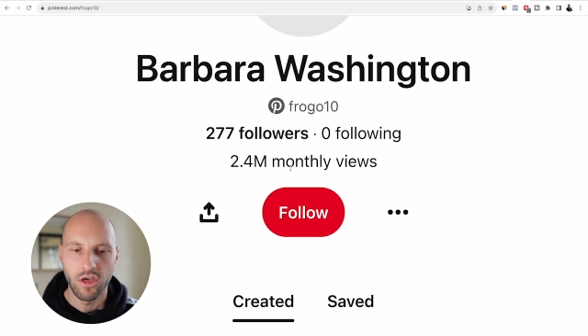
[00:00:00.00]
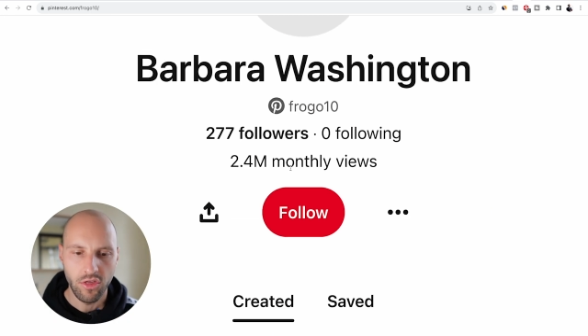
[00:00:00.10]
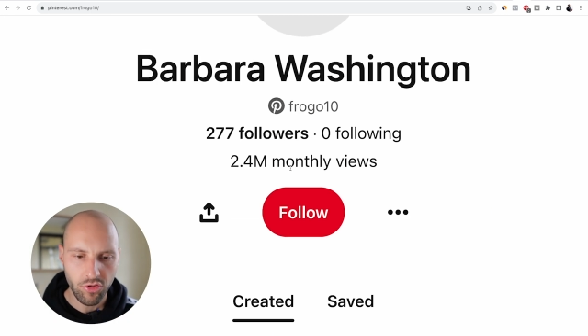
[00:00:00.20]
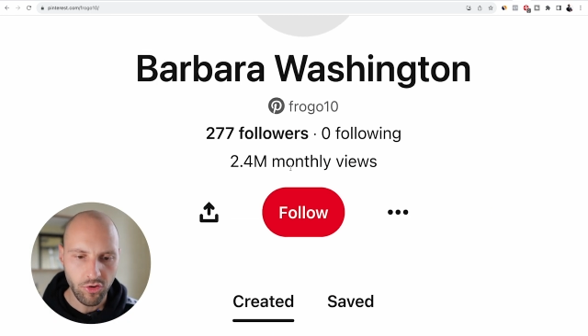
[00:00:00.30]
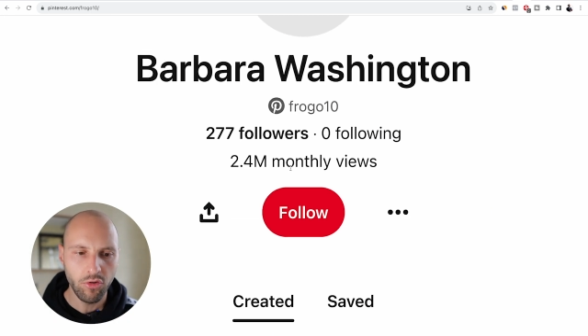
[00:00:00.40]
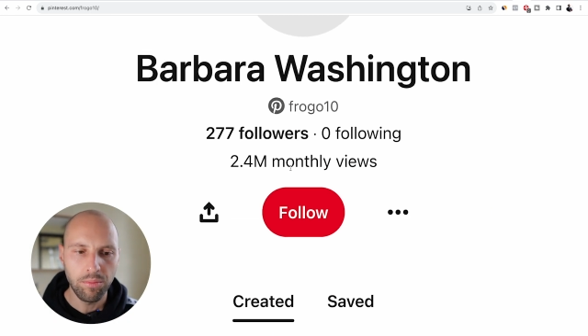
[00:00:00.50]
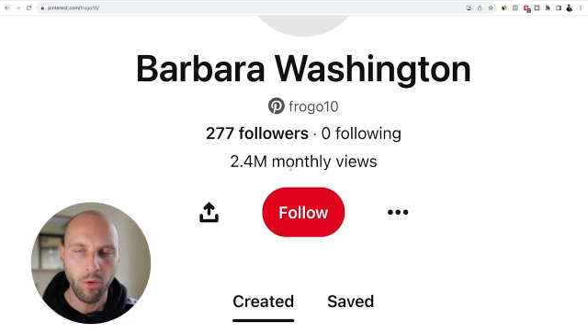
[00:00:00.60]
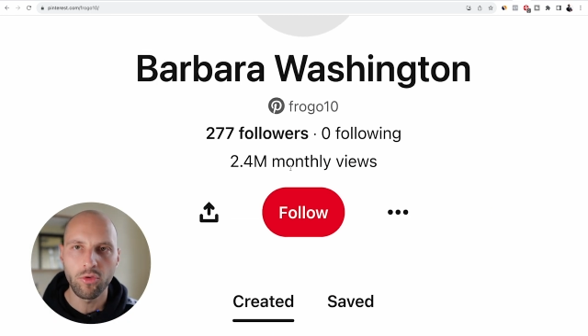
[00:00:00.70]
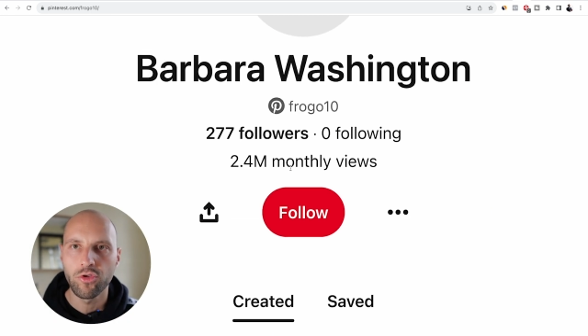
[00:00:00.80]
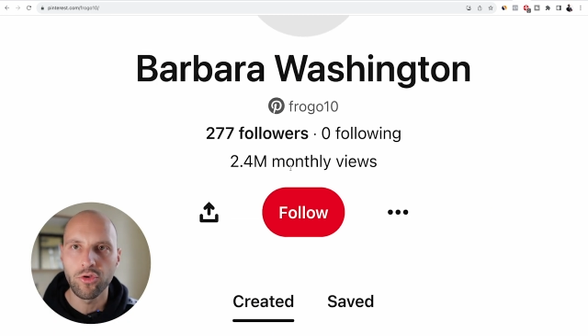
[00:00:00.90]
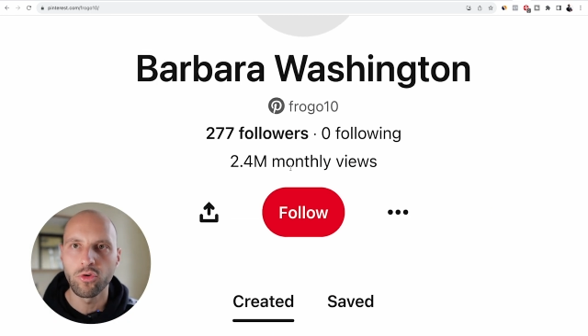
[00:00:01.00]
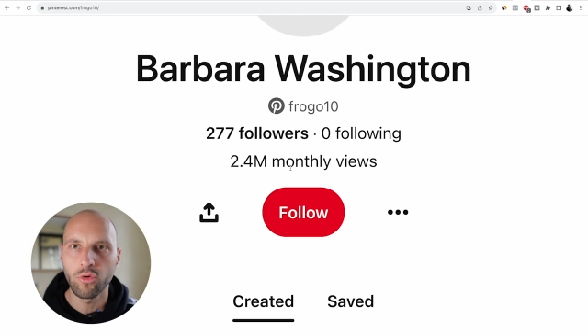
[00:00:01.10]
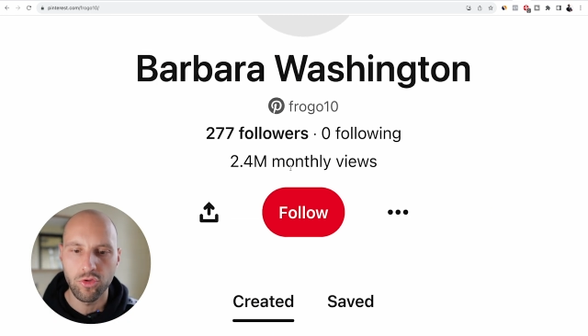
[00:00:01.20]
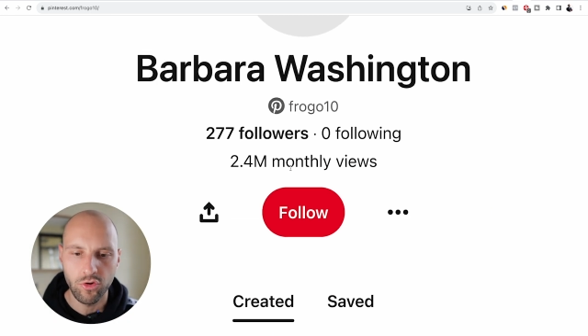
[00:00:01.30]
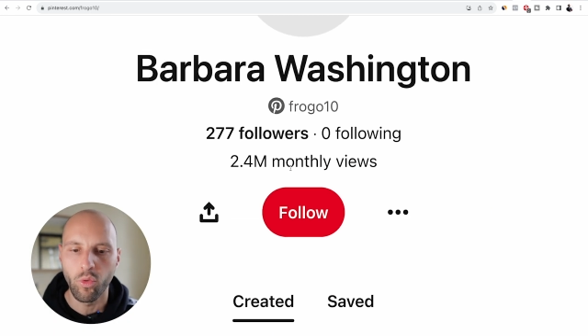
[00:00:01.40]

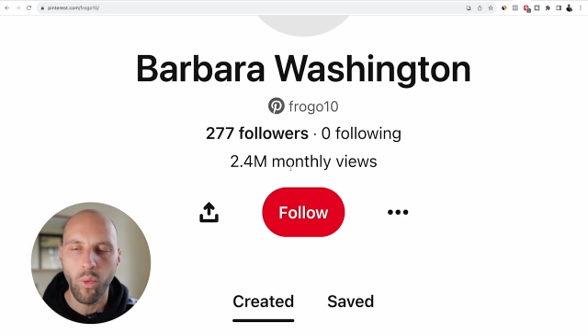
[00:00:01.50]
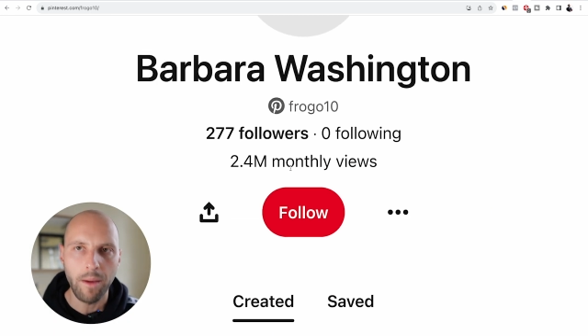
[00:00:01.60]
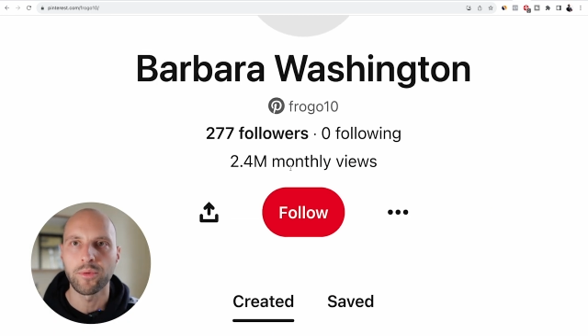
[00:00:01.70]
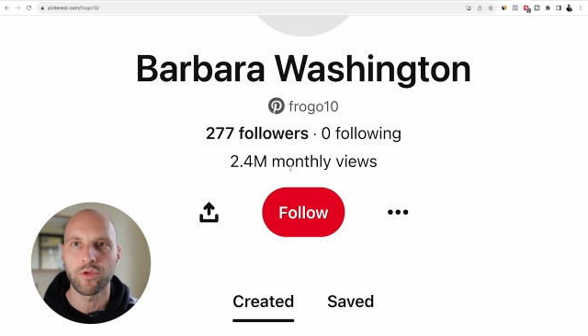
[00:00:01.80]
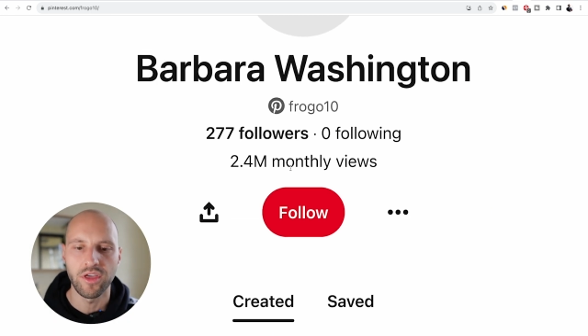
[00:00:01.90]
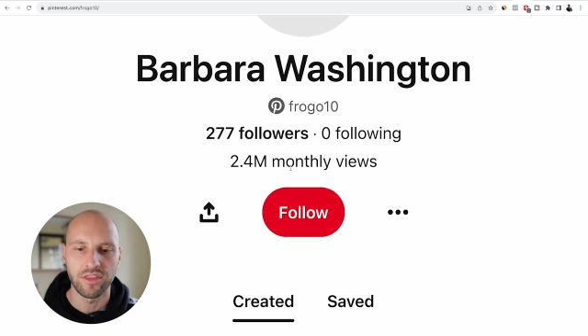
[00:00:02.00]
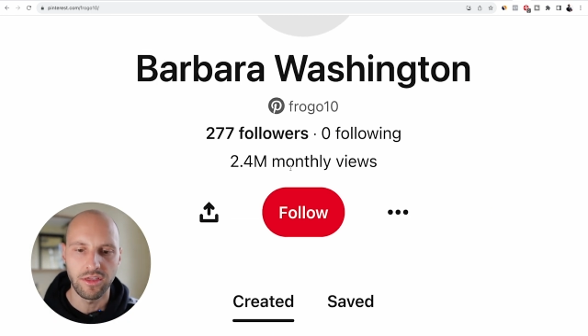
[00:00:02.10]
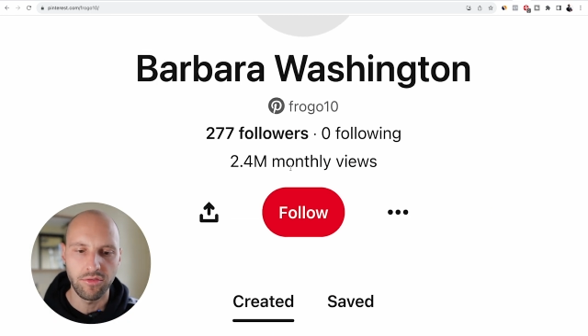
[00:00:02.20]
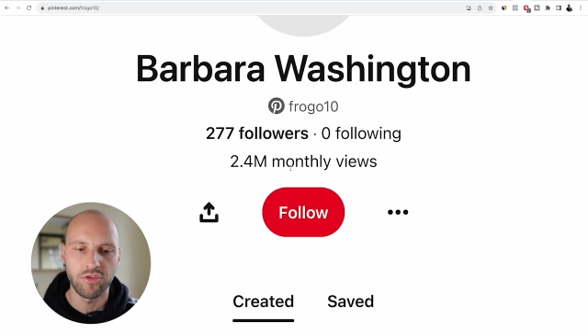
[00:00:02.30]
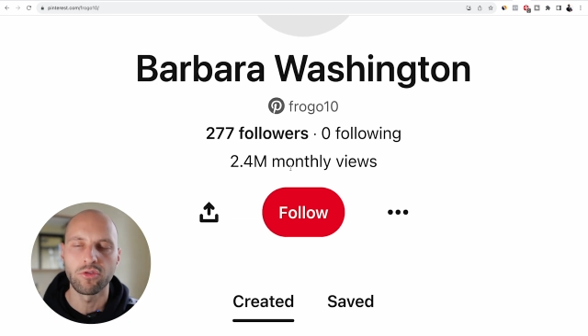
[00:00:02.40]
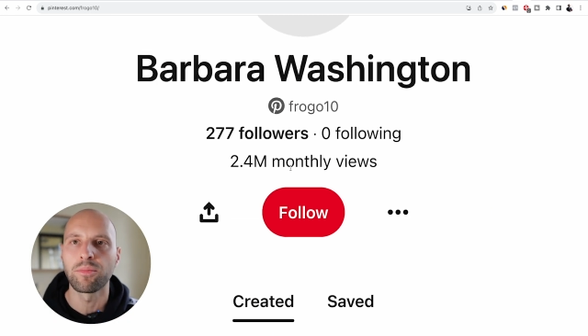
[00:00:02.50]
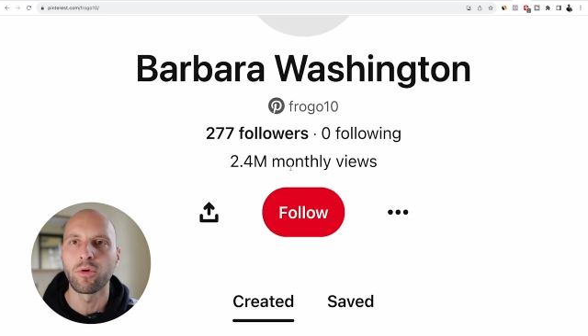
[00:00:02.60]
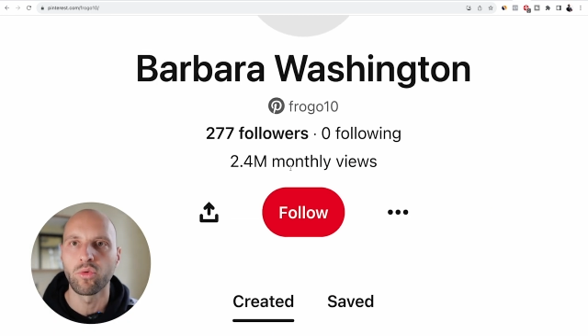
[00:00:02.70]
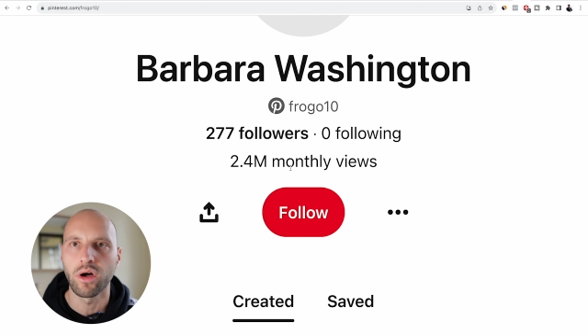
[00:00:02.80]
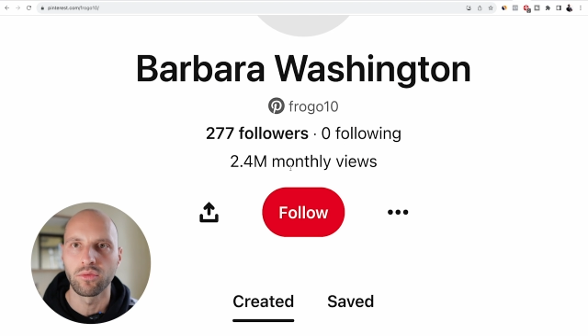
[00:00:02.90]
0.001%, if
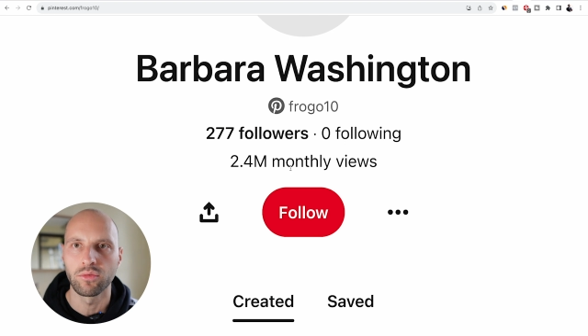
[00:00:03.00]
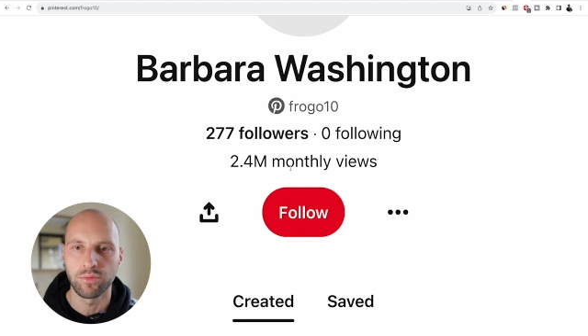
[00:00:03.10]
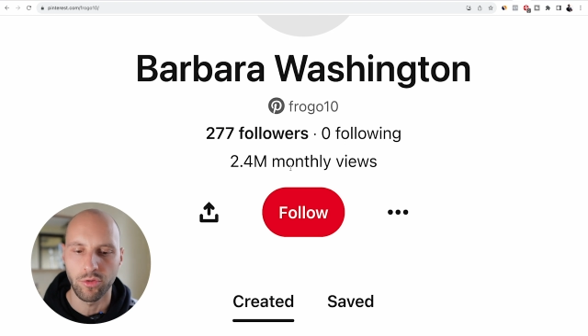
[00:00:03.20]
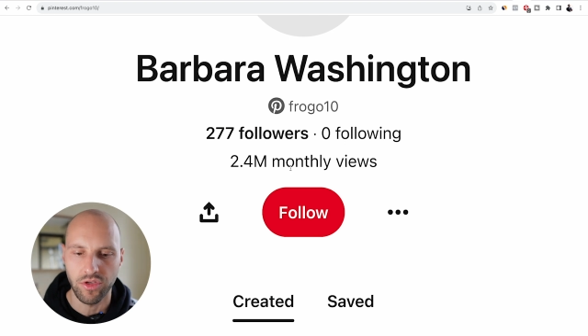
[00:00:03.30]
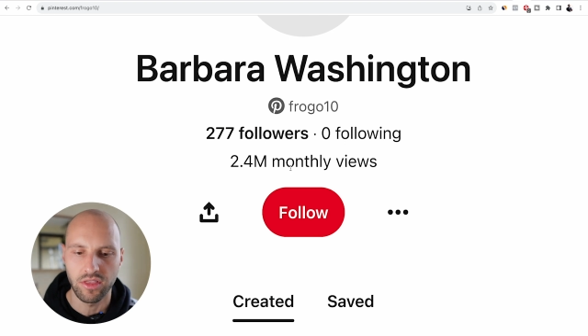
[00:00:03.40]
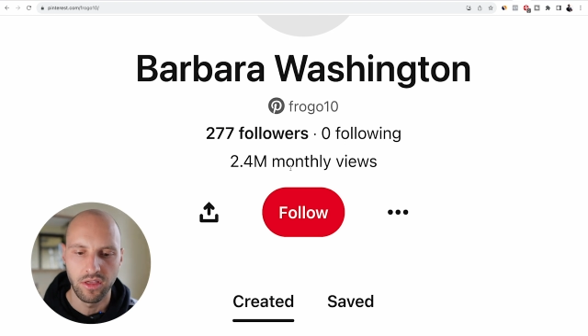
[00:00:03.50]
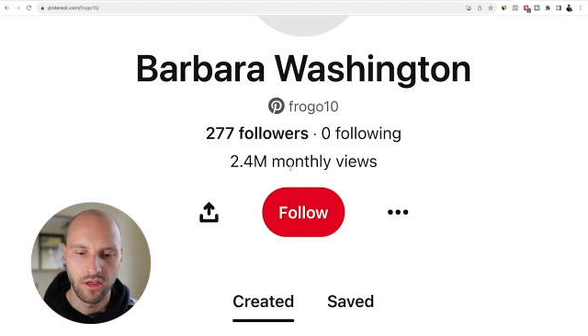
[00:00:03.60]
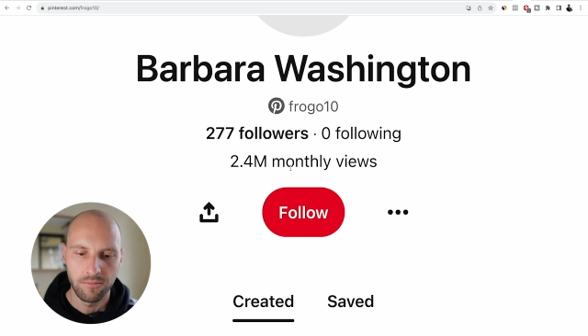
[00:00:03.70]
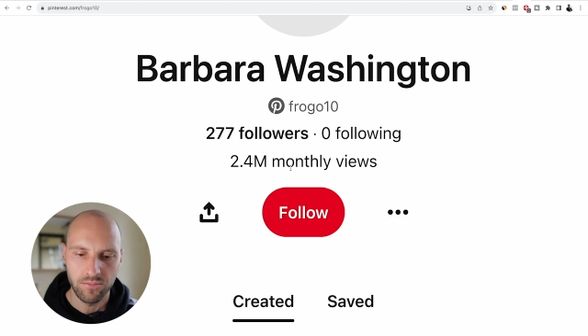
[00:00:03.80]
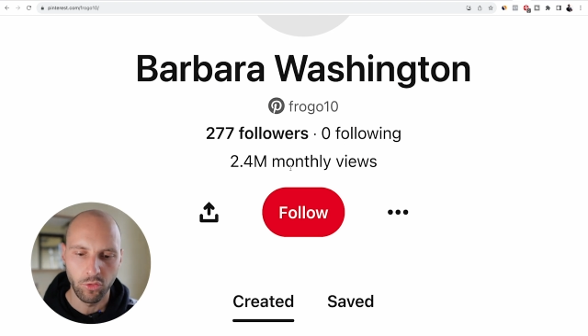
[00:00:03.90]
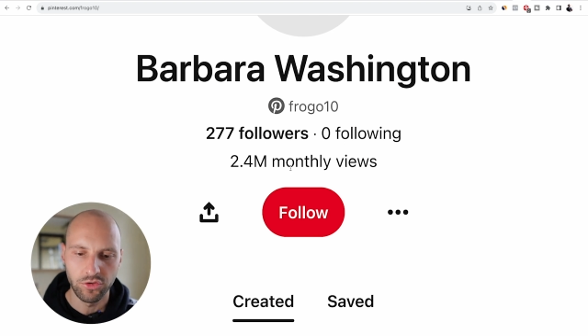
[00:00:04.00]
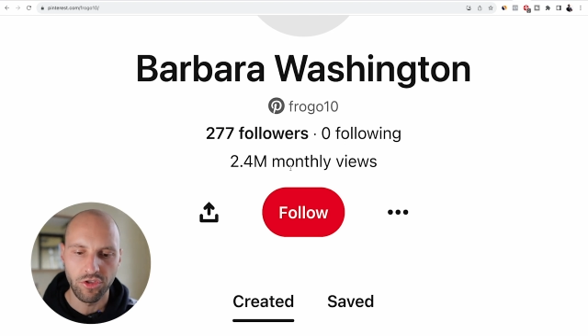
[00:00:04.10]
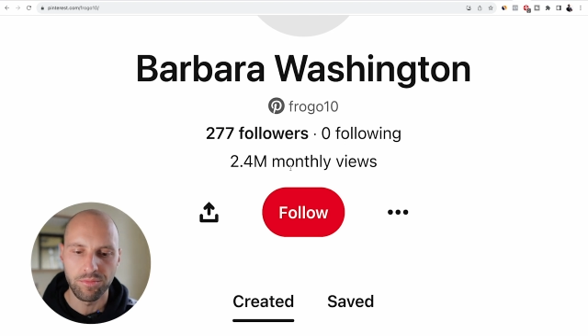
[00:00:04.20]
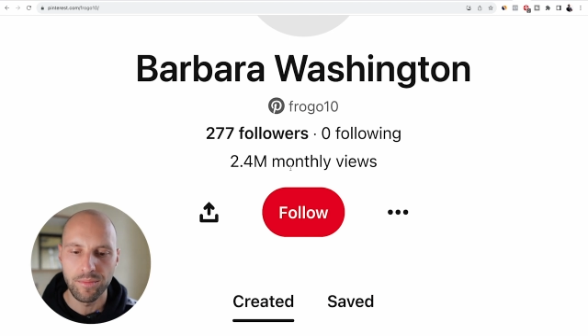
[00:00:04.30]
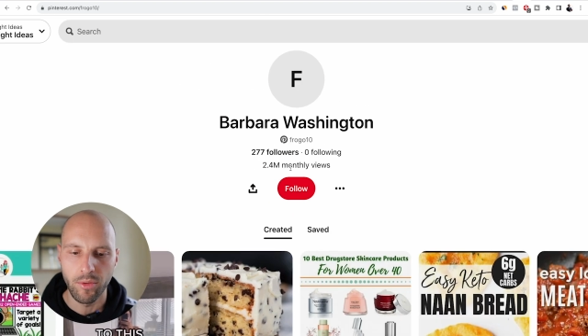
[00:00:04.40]
0.1% of
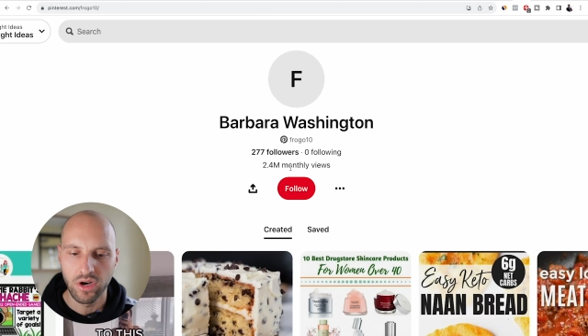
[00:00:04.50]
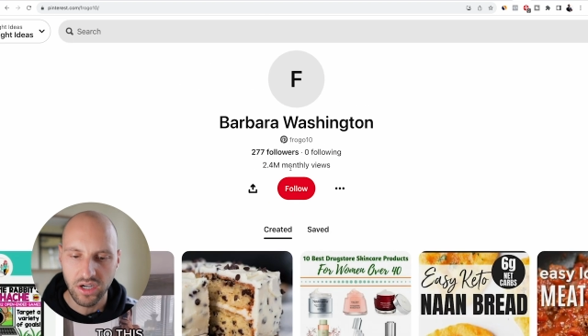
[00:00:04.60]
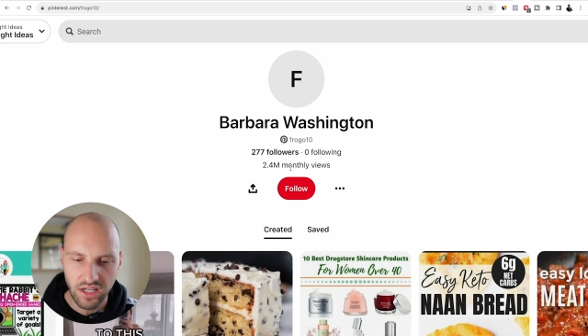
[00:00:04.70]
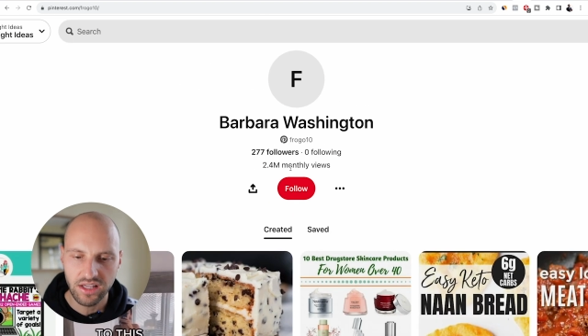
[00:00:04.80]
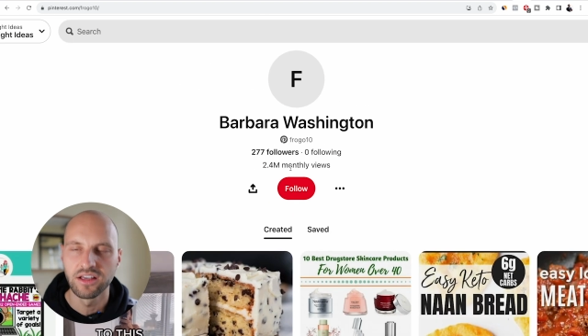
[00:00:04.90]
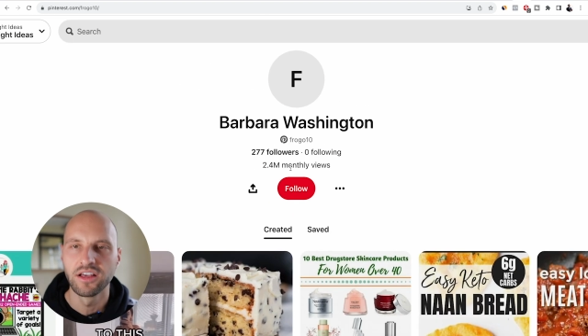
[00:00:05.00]
these people click